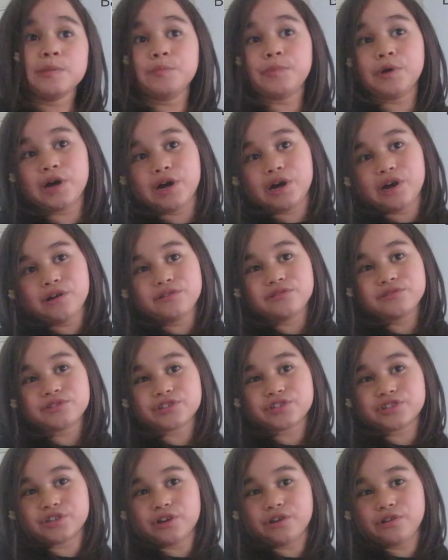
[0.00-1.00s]
But
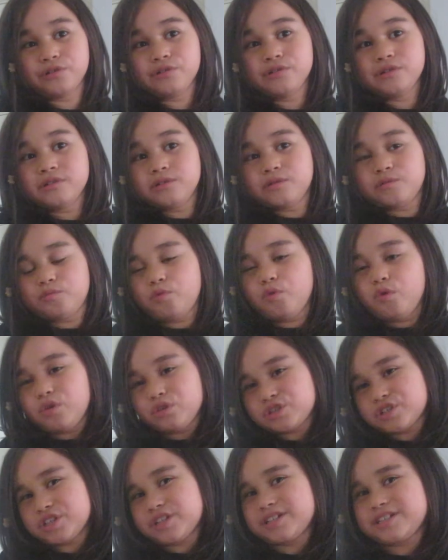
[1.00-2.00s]
also,
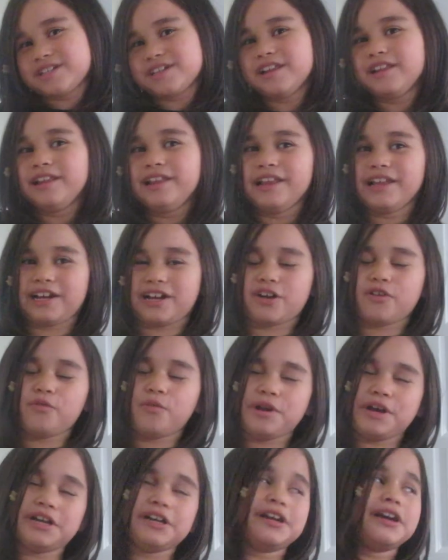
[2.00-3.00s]
water is a
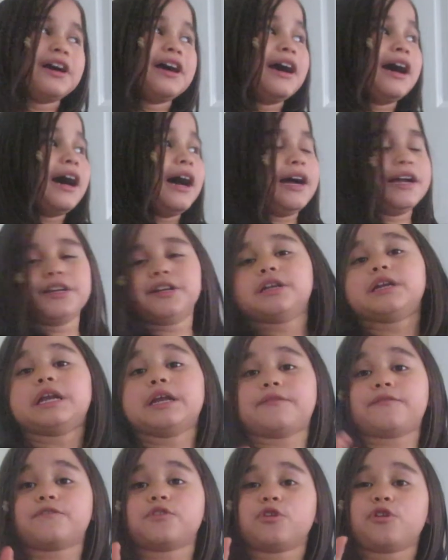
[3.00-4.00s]
liquid. And
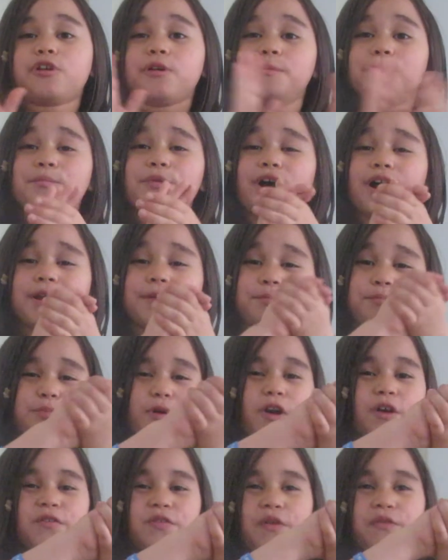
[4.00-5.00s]
if you combine
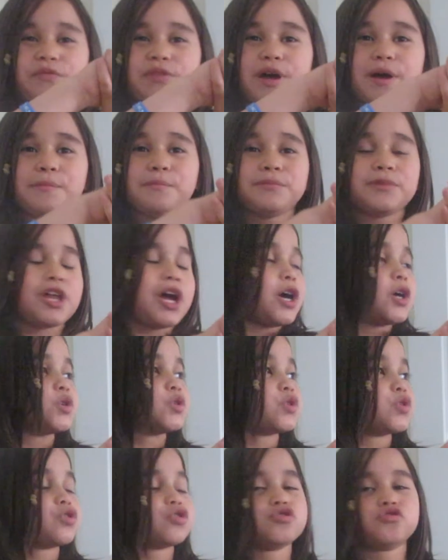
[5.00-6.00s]
both of them, that
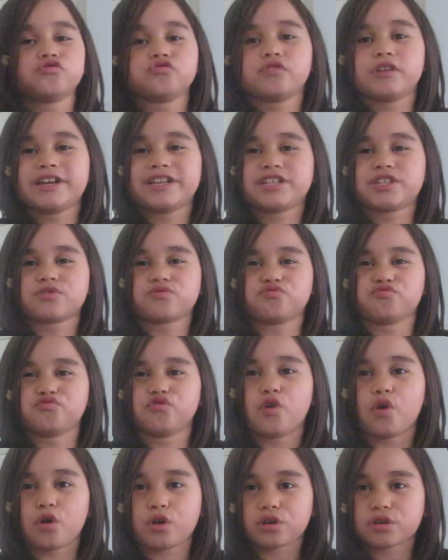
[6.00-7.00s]
also creates
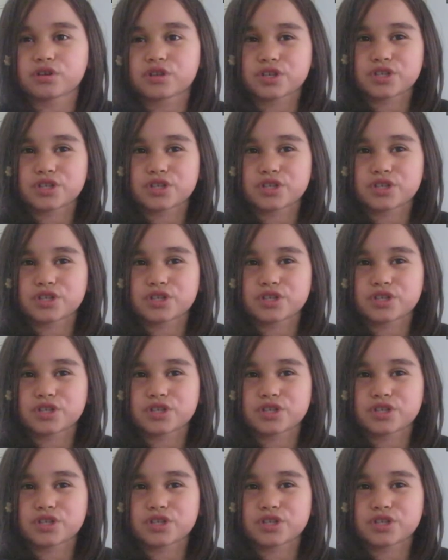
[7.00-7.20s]
rock.